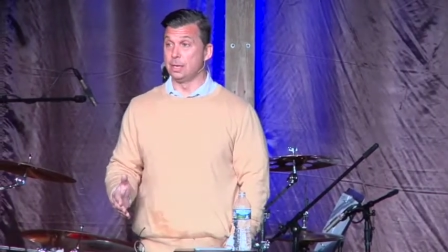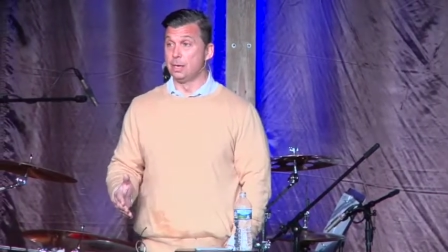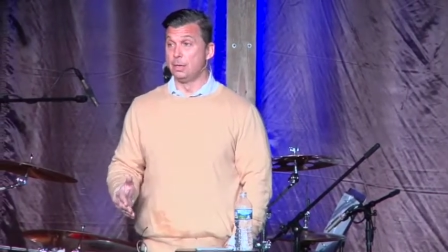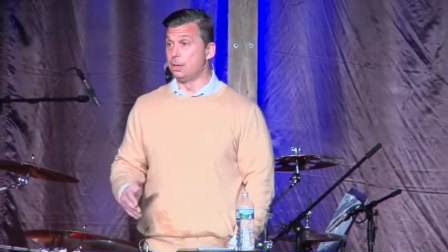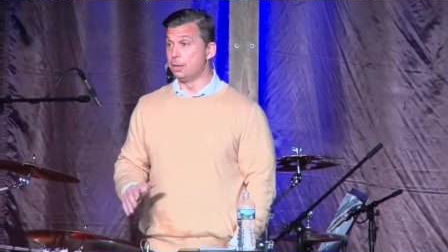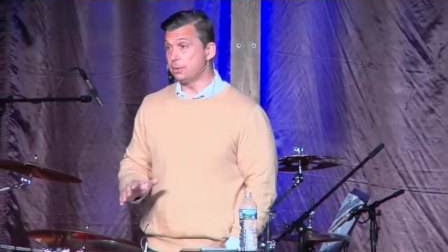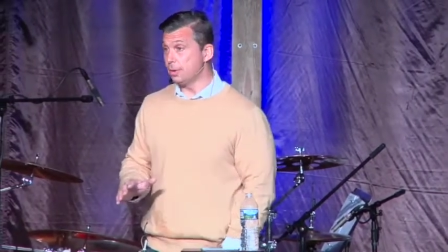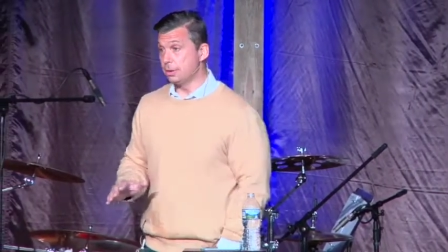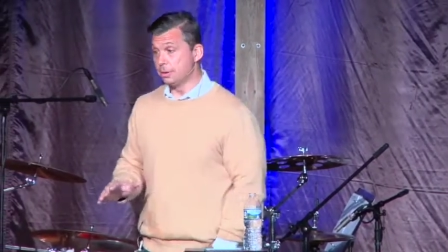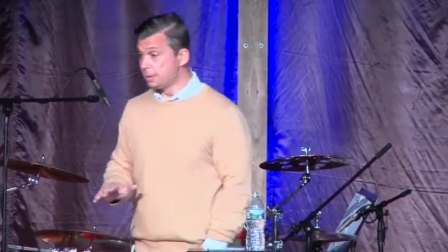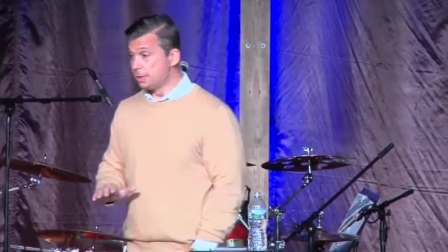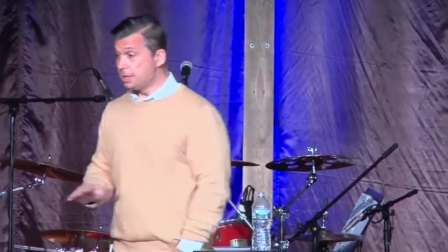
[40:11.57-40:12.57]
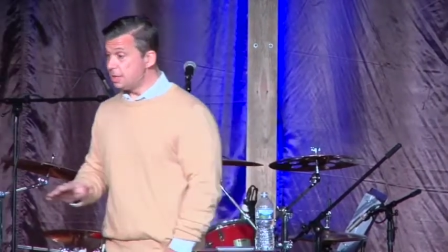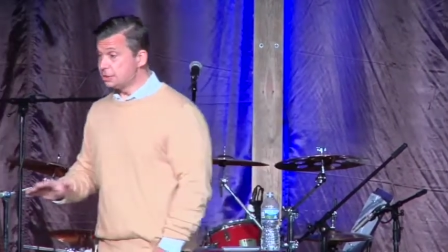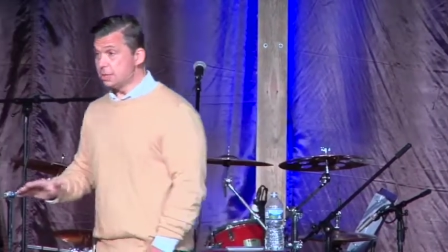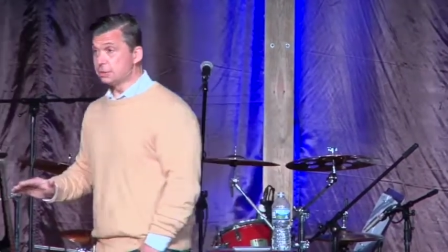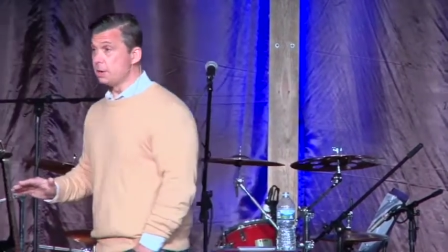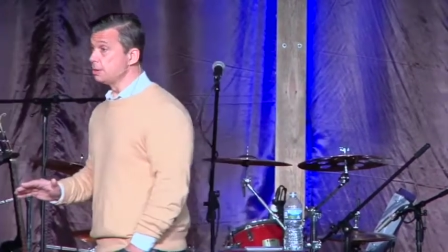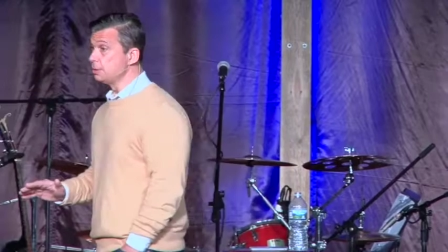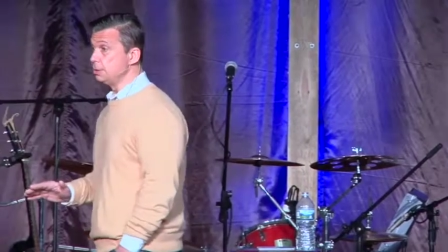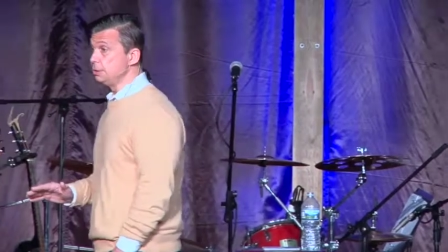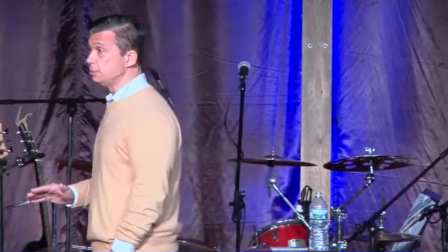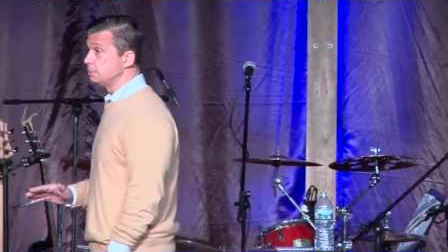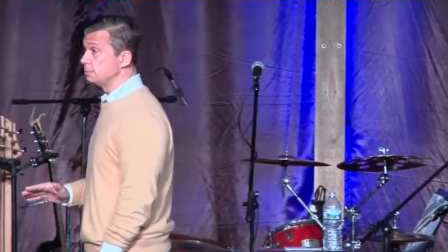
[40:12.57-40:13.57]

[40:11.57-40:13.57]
Look, he's not talking to you.